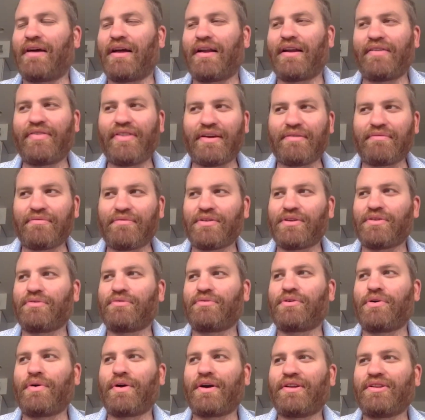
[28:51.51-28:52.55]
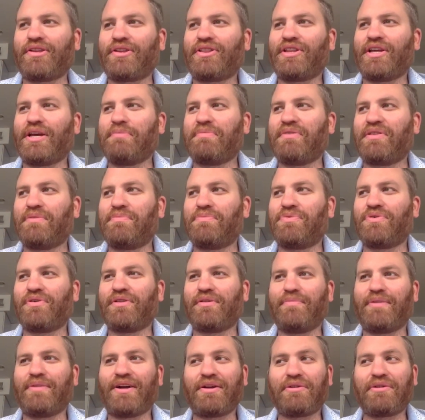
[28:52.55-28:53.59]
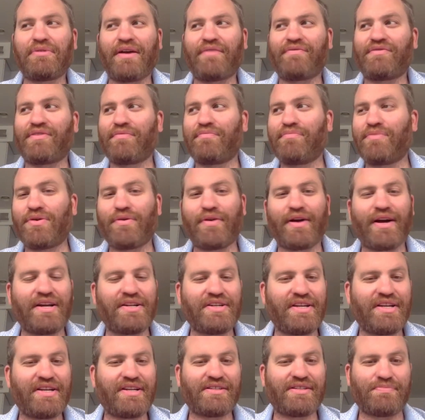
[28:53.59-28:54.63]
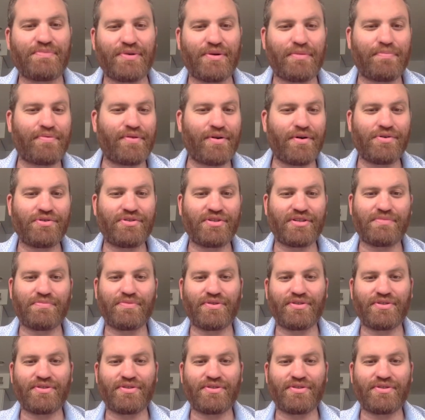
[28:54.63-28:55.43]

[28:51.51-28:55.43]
And I think you know, going on the theme of the more the merrier, we have to have more ideas, more approaches,